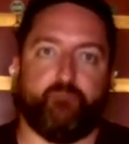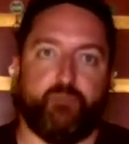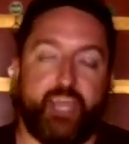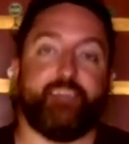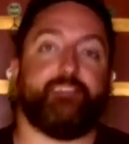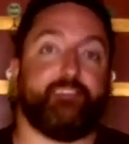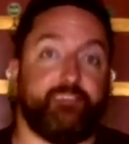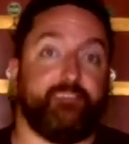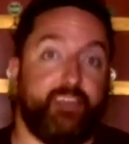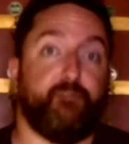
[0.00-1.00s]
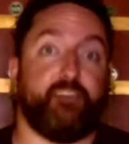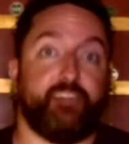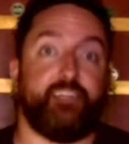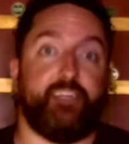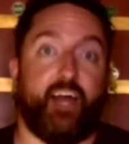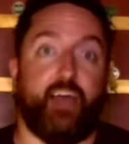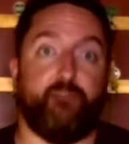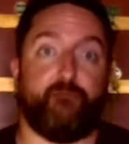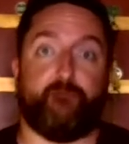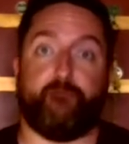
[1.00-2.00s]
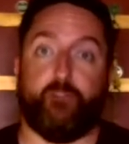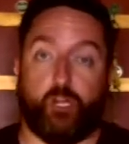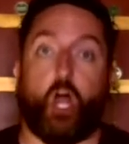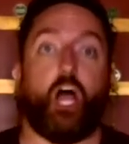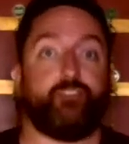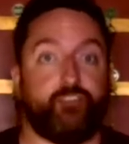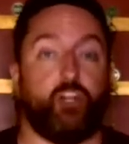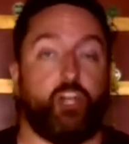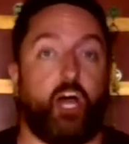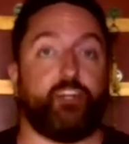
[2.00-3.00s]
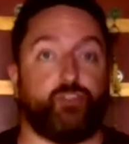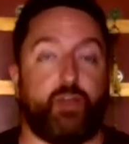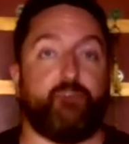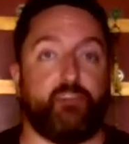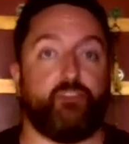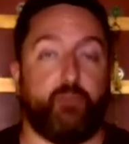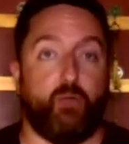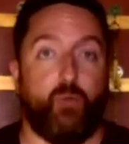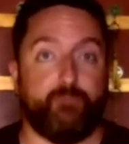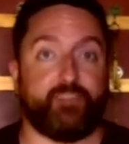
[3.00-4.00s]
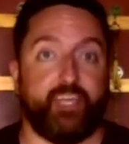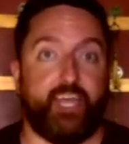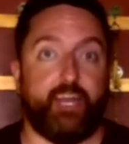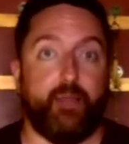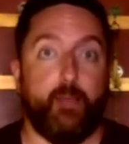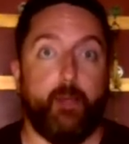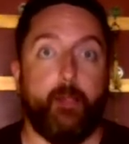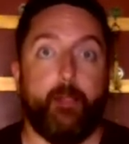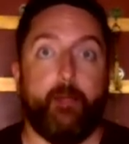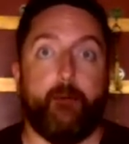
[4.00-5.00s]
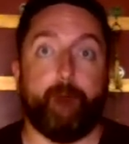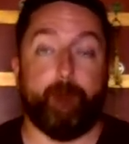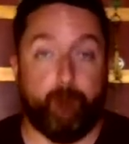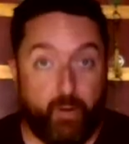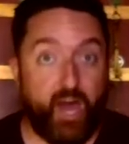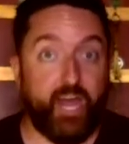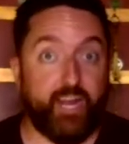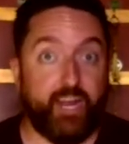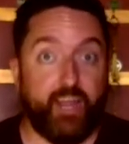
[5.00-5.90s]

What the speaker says: yes, definitely I've lost a lot of traffic to my website, but